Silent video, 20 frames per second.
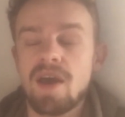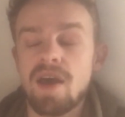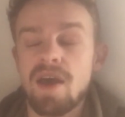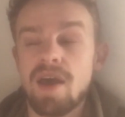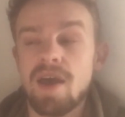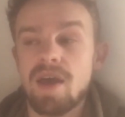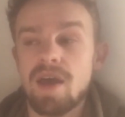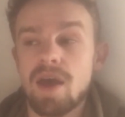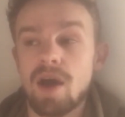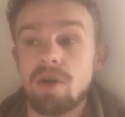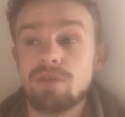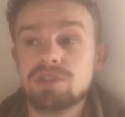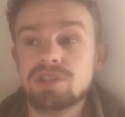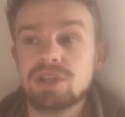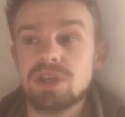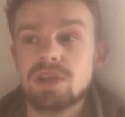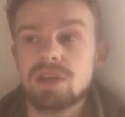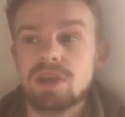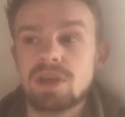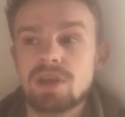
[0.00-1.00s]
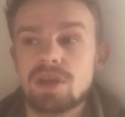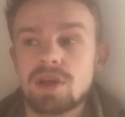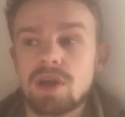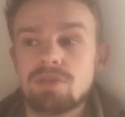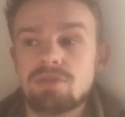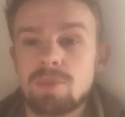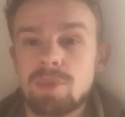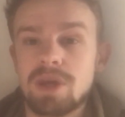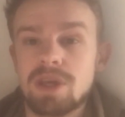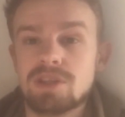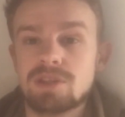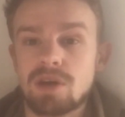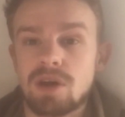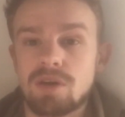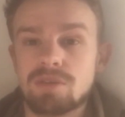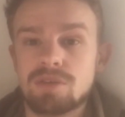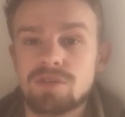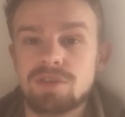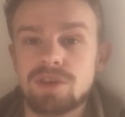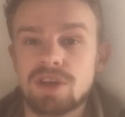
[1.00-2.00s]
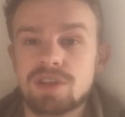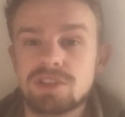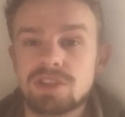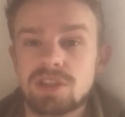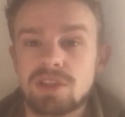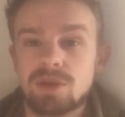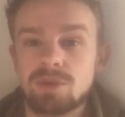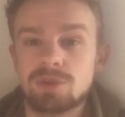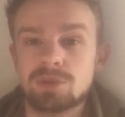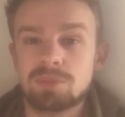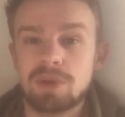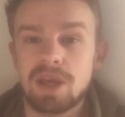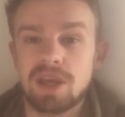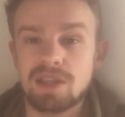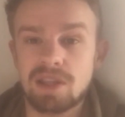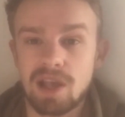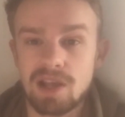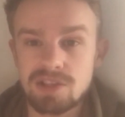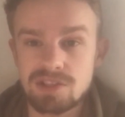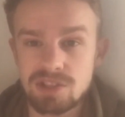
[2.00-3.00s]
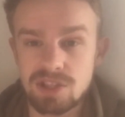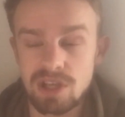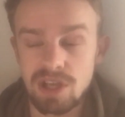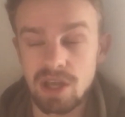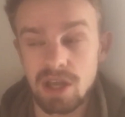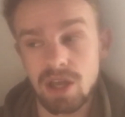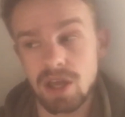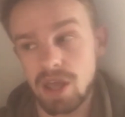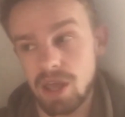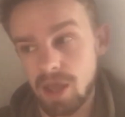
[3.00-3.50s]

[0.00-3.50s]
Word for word: Uh, obviously, a repeat of a fixture that was played last year.